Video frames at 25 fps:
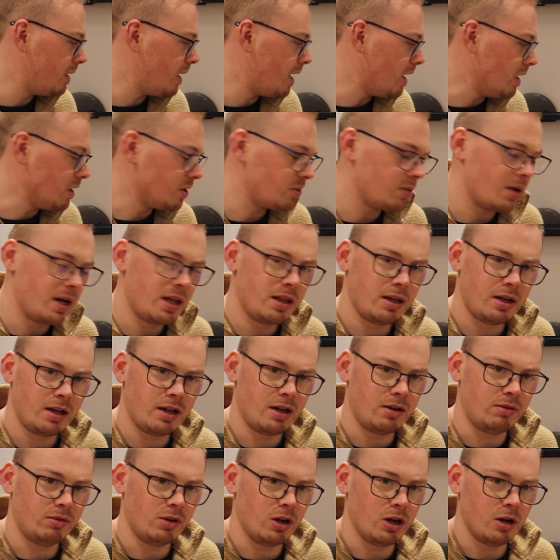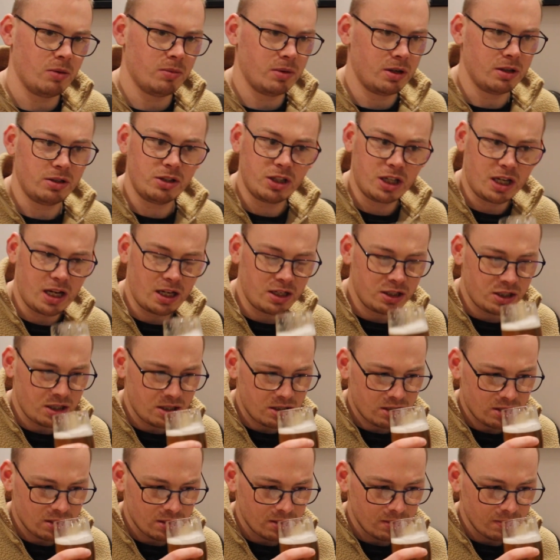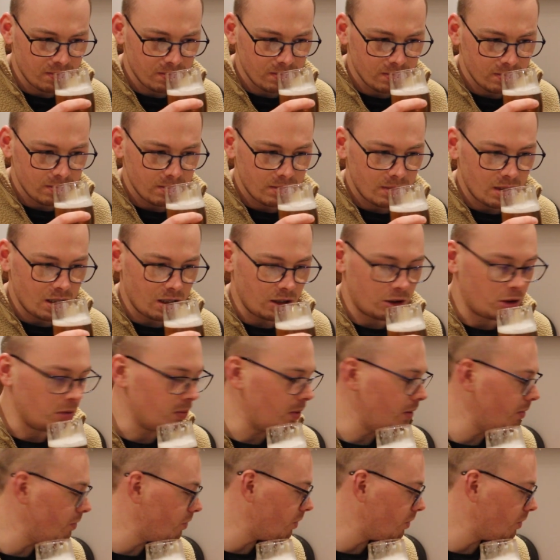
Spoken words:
that's where the aroma changes are coming